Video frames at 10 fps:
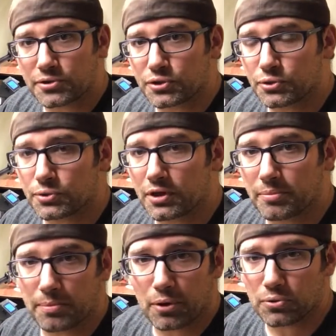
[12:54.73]
to
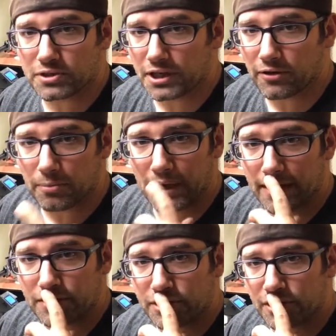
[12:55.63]
be posting on the
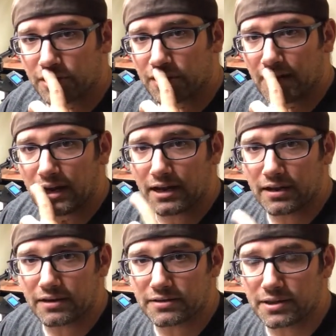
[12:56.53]
page here,
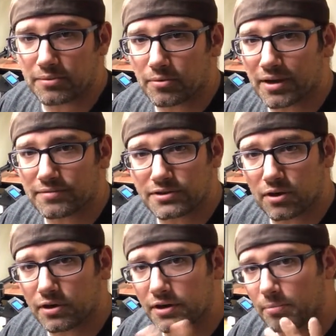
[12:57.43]
and some of them have
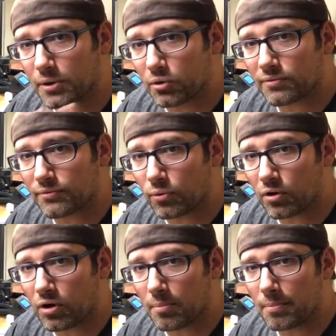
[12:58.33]
started a build
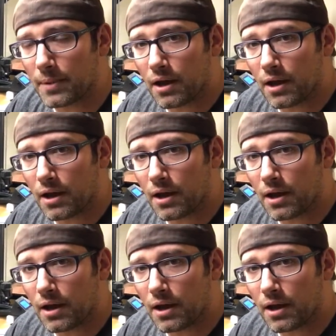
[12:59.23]
forum,